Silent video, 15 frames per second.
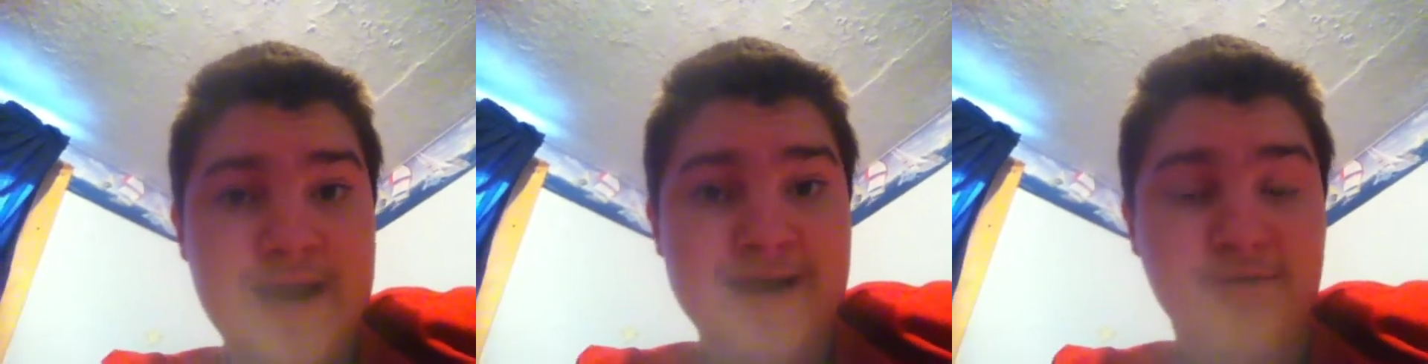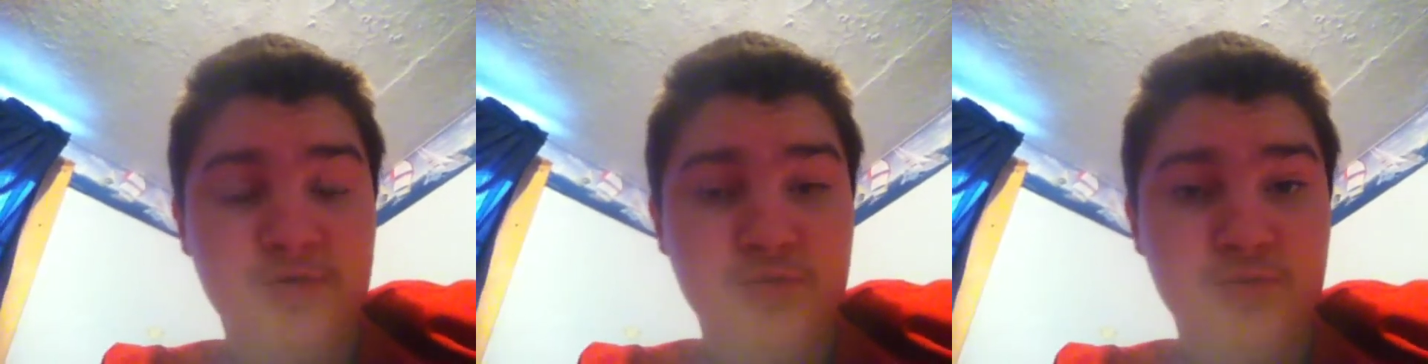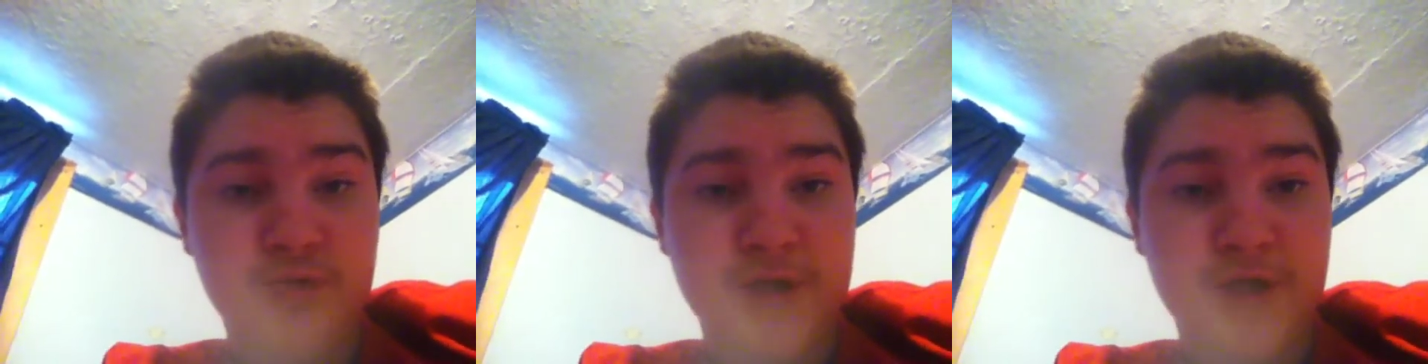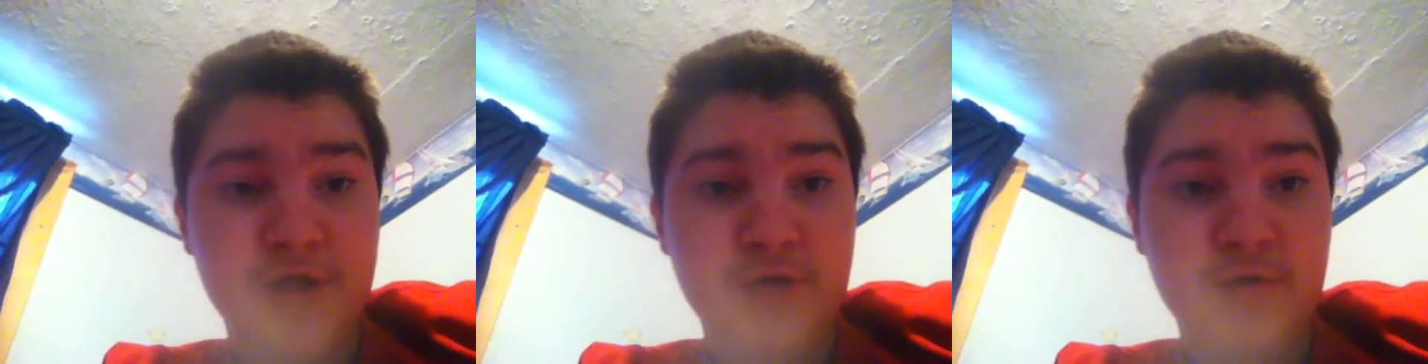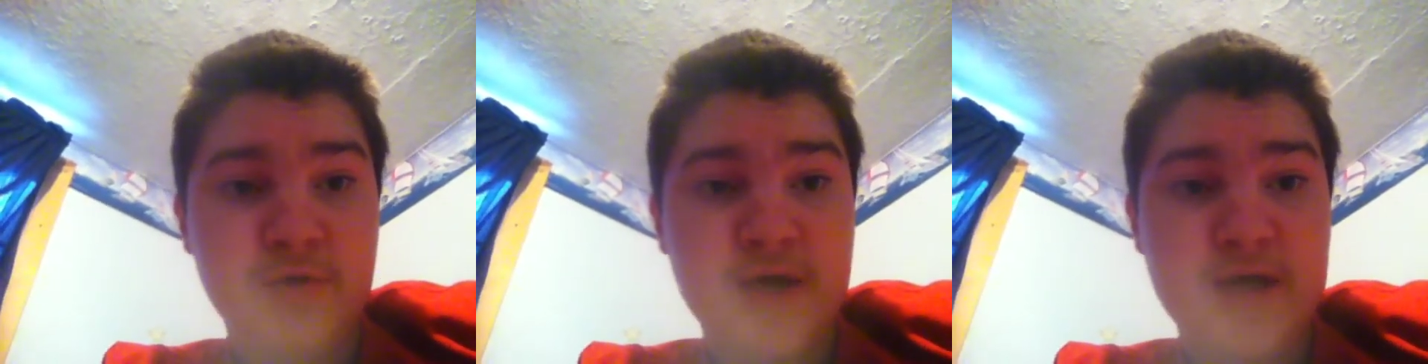and I'll bring
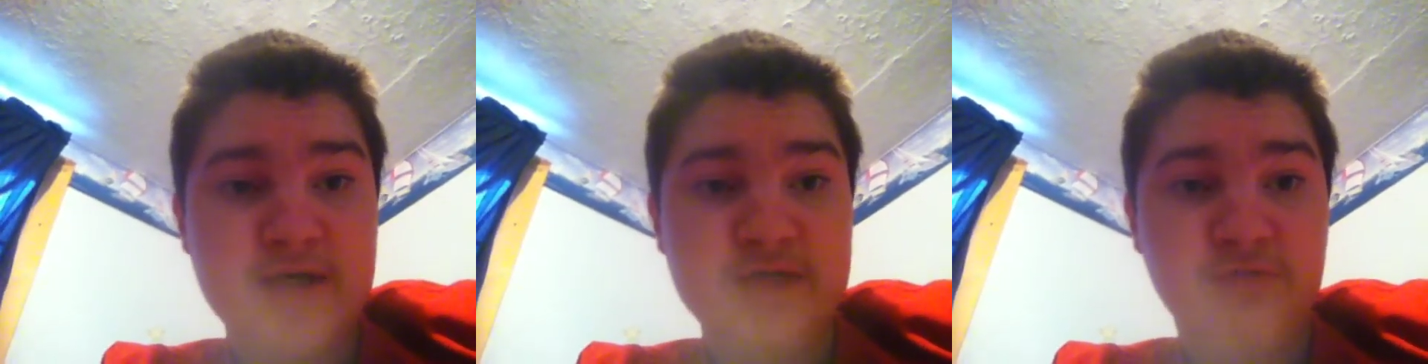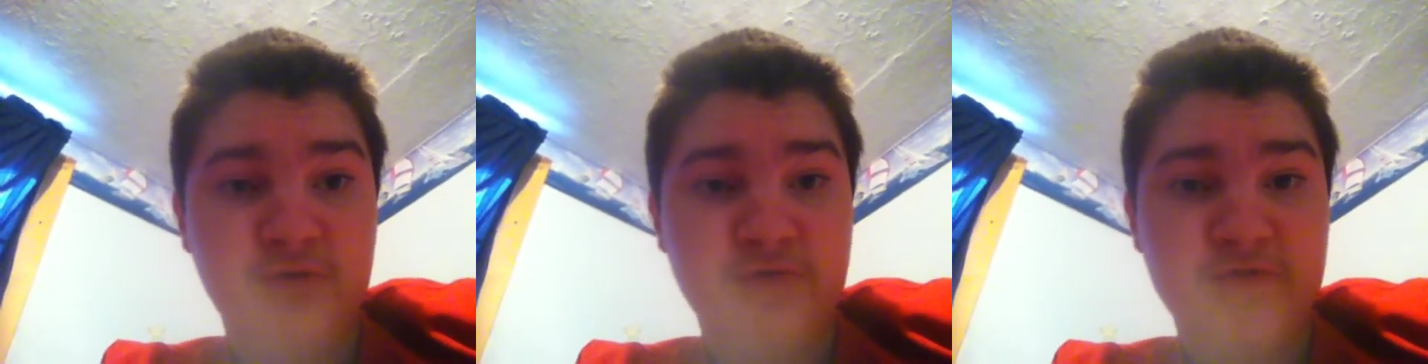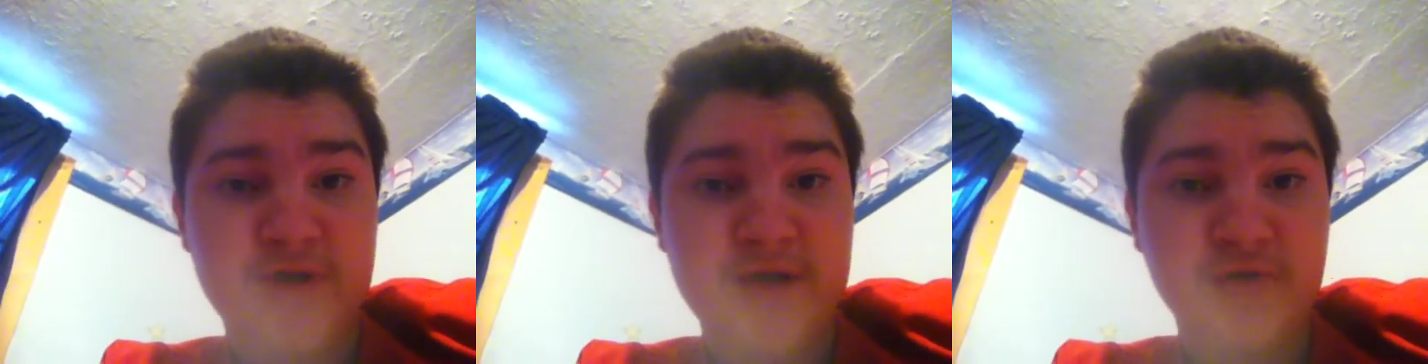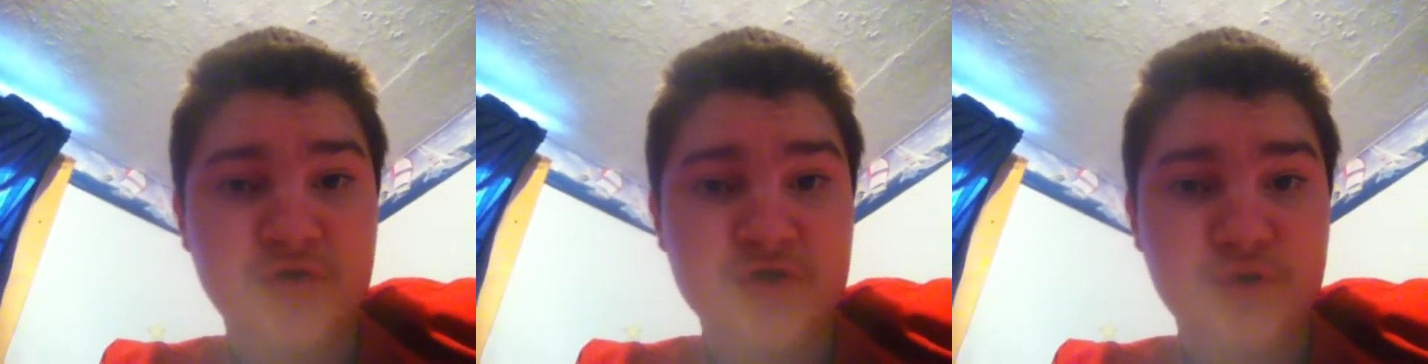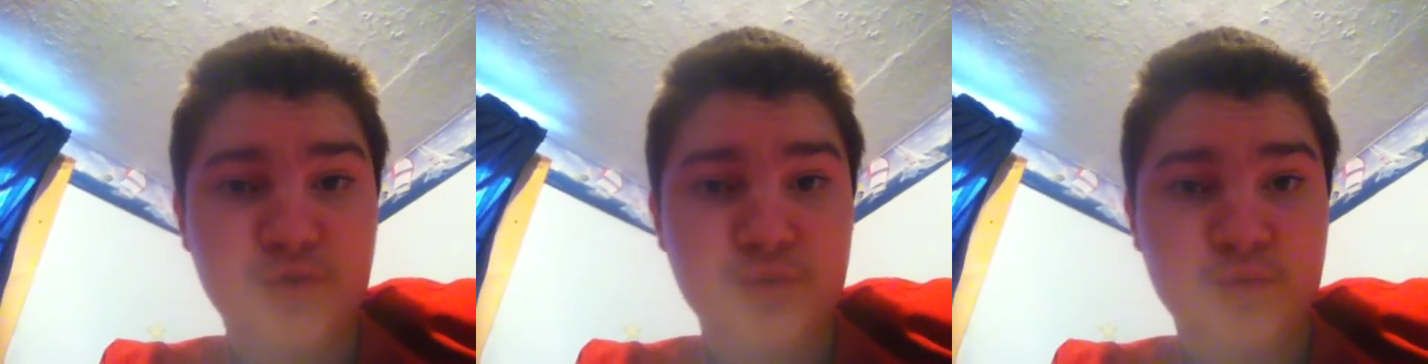you guys more videos
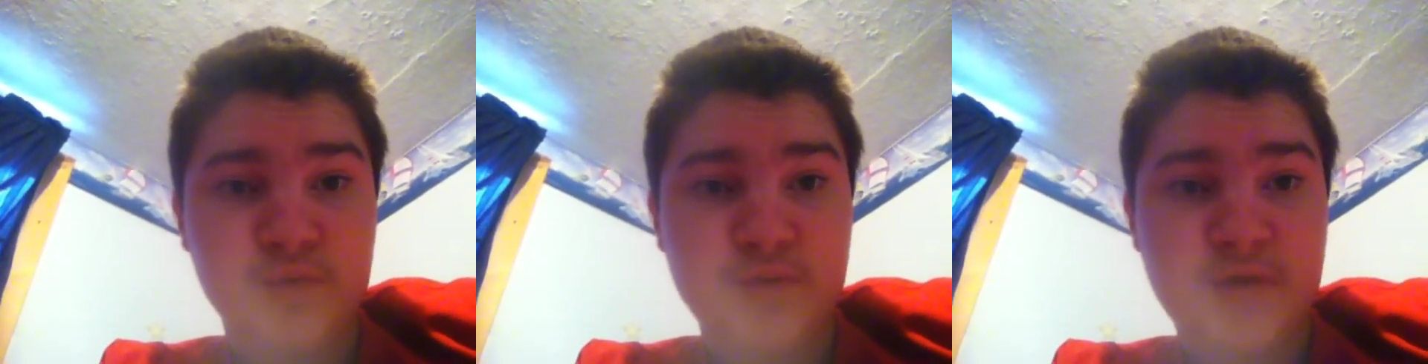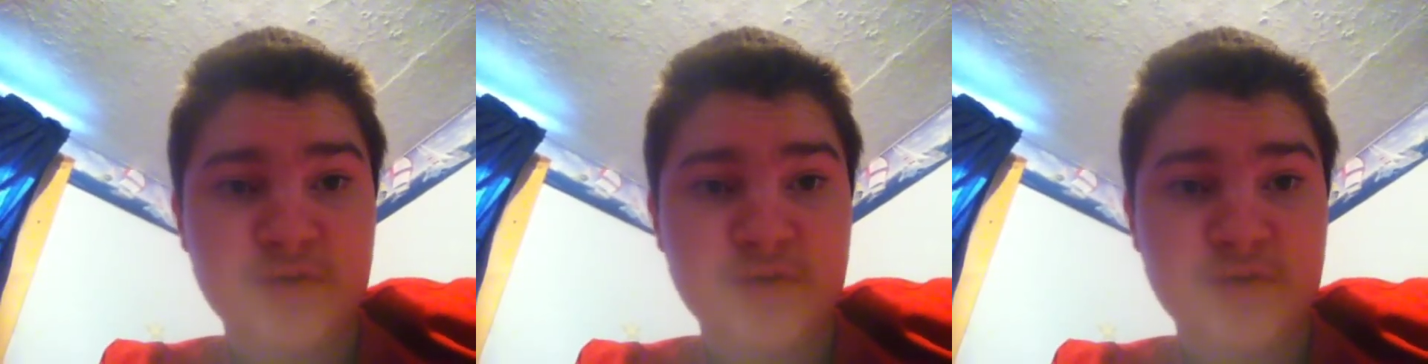soon.